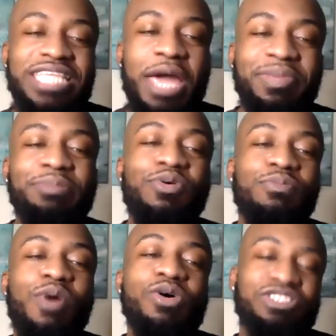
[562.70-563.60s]
that people
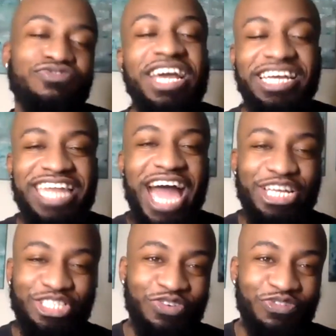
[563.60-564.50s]
most
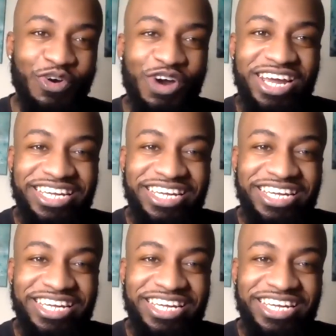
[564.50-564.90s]
recognize you for?